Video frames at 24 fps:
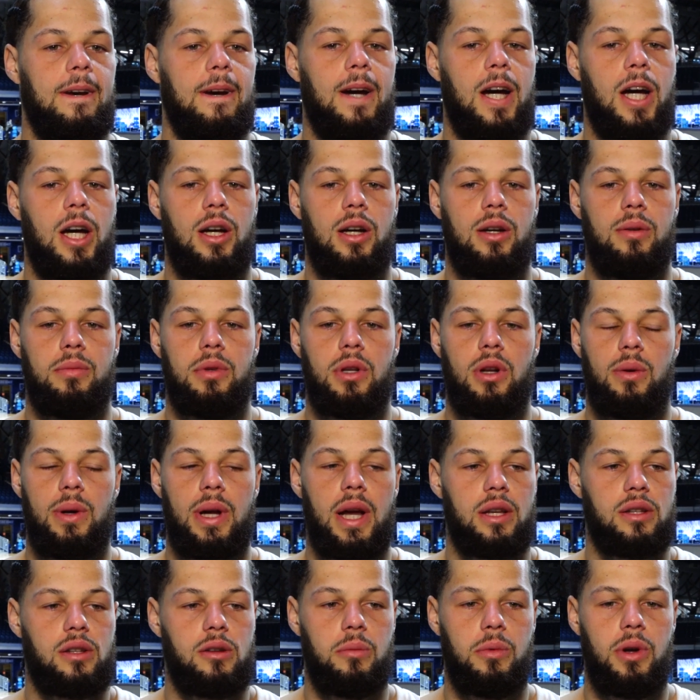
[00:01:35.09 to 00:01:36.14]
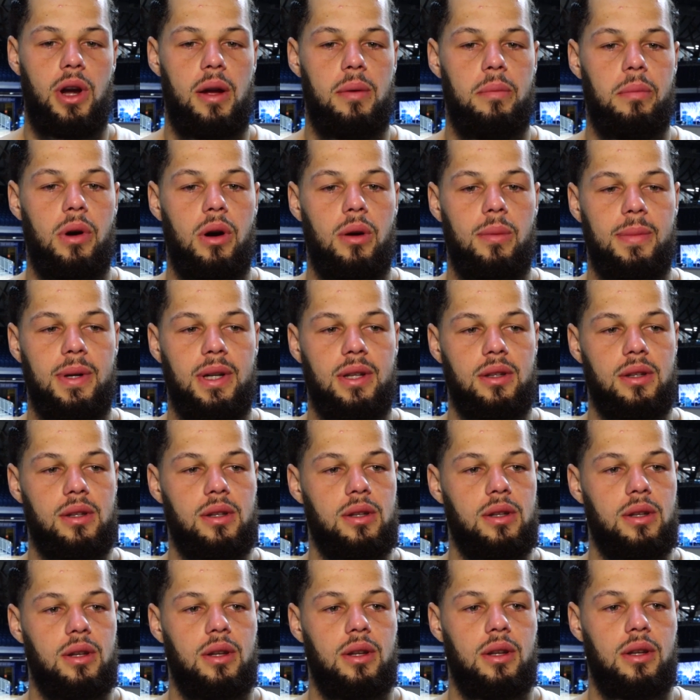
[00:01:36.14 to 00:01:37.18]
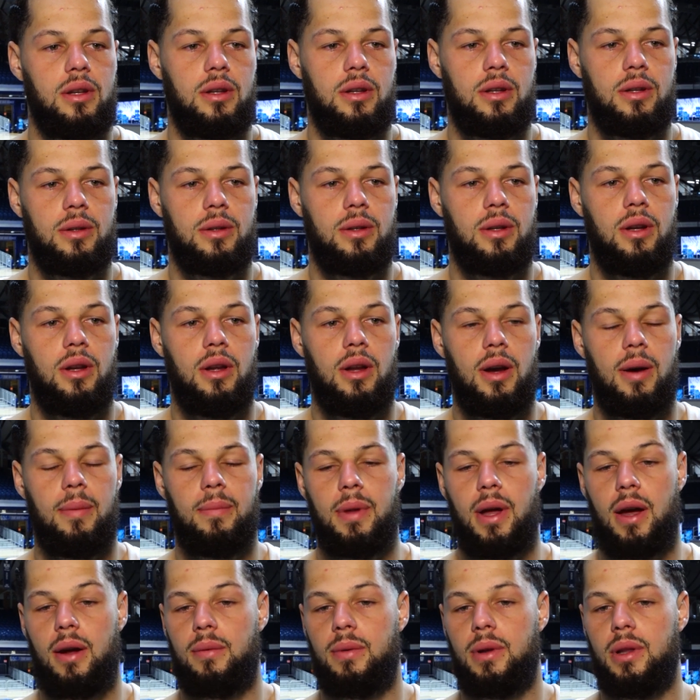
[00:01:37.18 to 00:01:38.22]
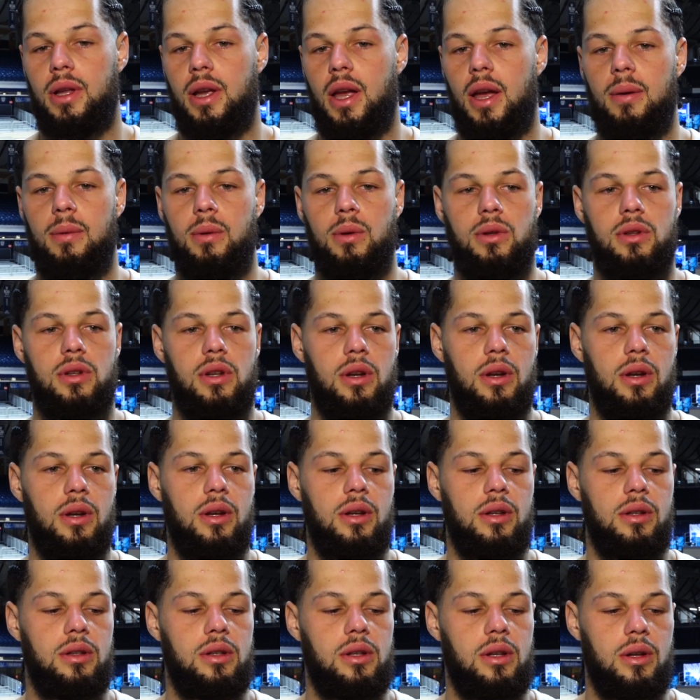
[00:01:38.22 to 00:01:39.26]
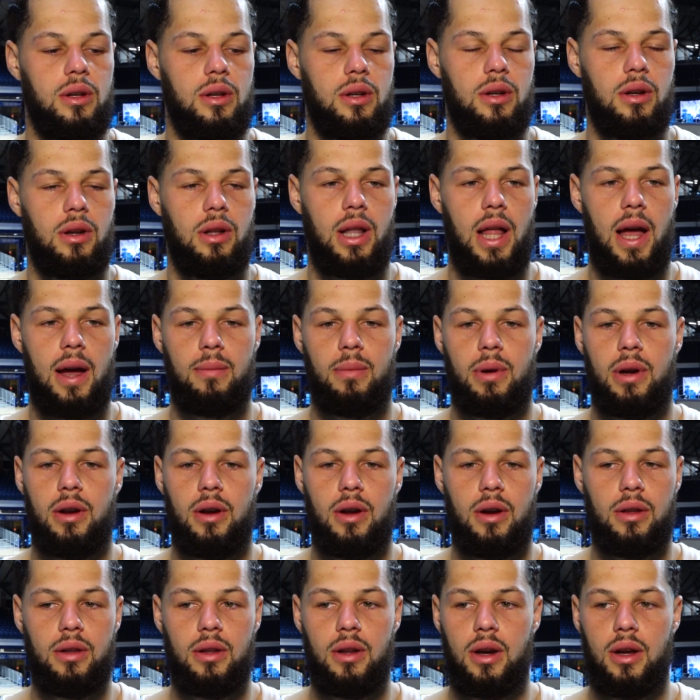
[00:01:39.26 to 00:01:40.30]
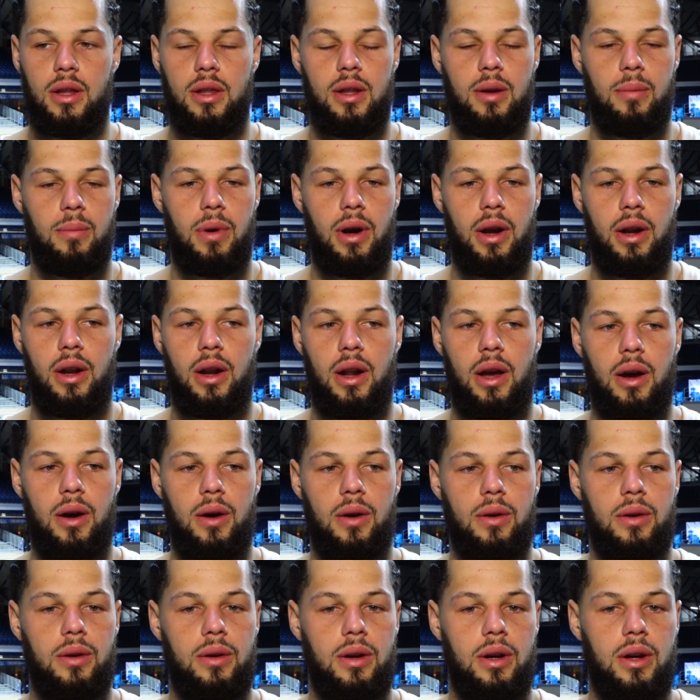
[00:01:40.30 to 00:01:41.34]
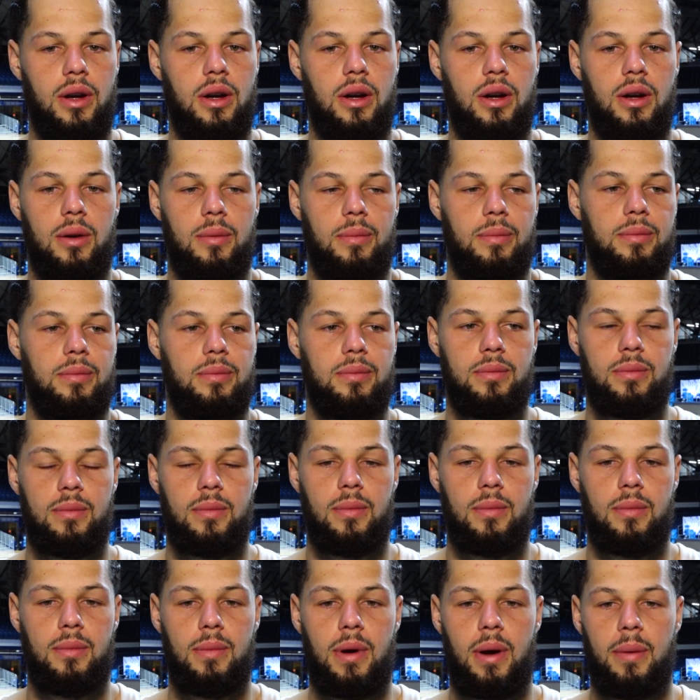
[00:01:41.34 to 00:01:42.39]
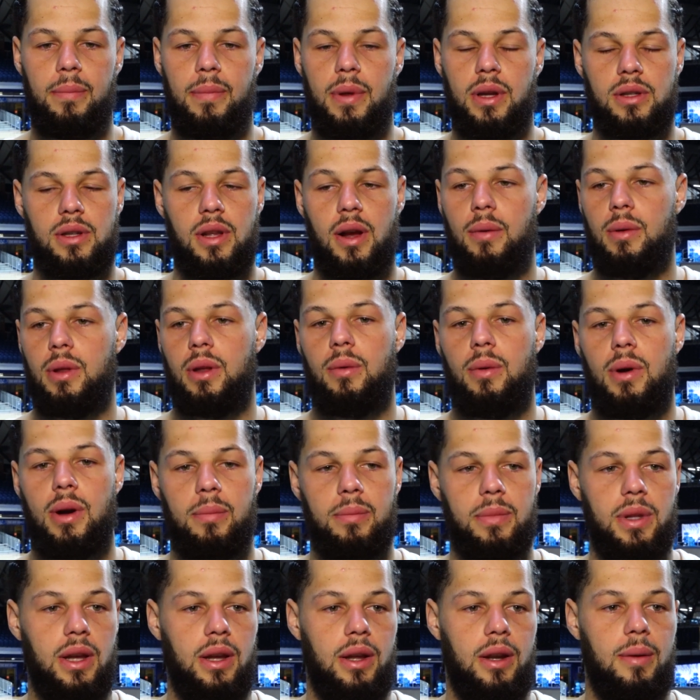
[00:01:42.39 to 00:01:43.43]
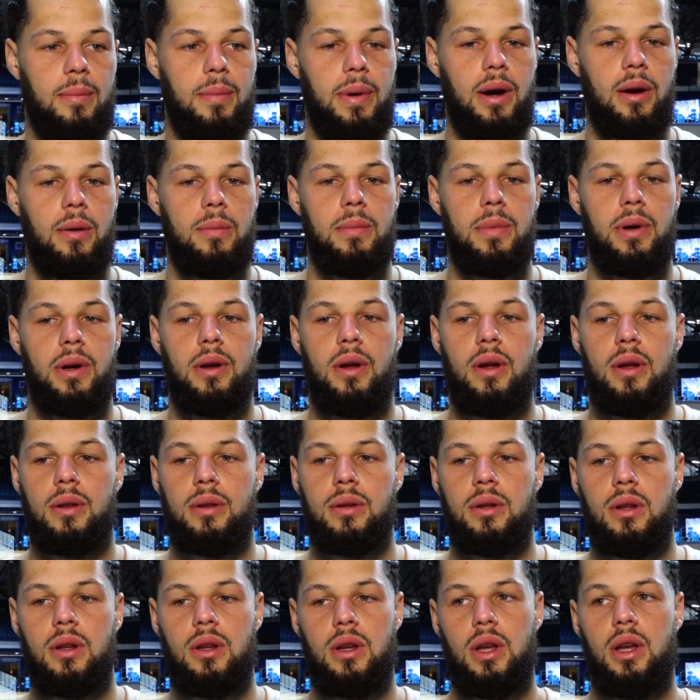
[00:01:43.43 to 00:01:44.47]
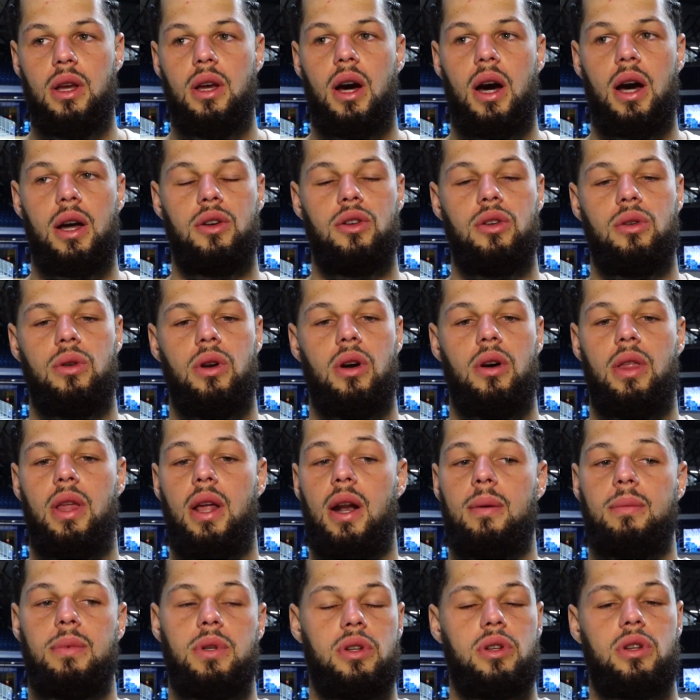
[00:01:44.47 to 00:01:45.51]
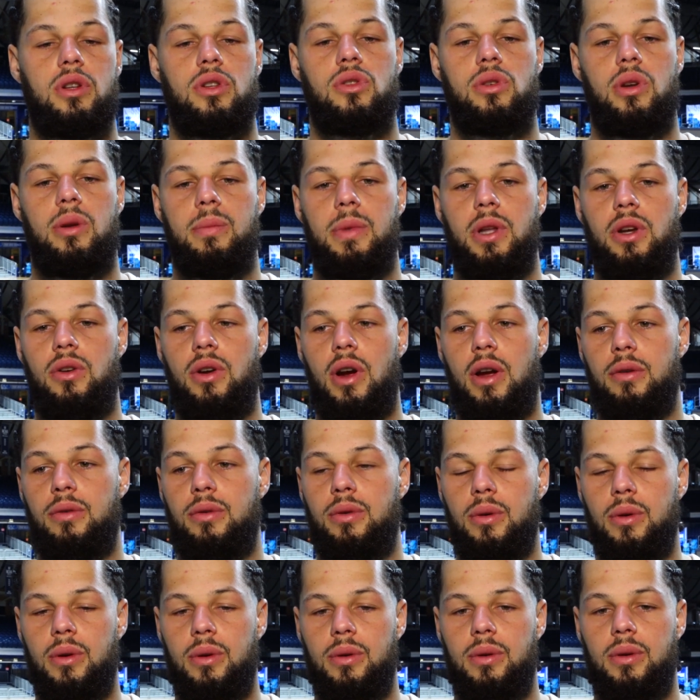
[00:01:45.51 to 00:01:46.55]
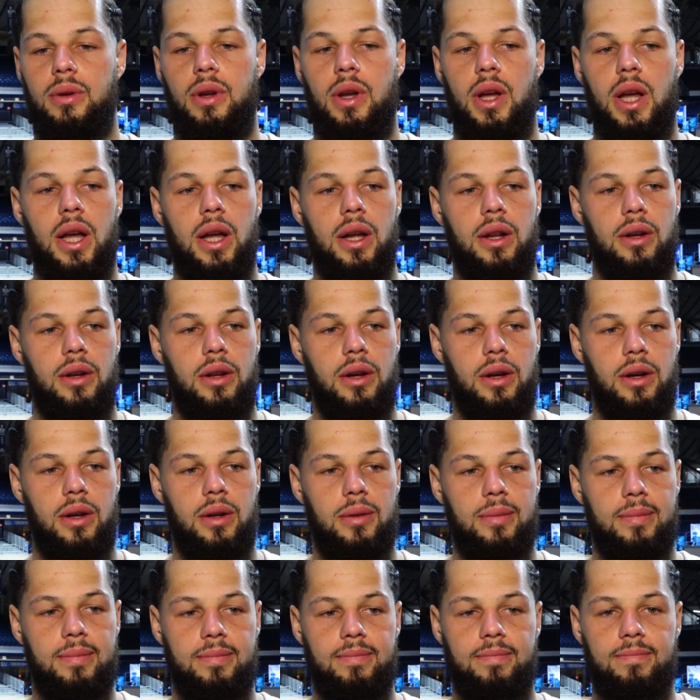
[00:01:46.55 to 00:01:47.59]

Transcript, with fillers: Um, you know, we had some great moments. I'm not really able to, to elaborate on, on them right now. Um, my, that's not really what I'm thinking about, but I do know that I'm just extremely grateful. And, um,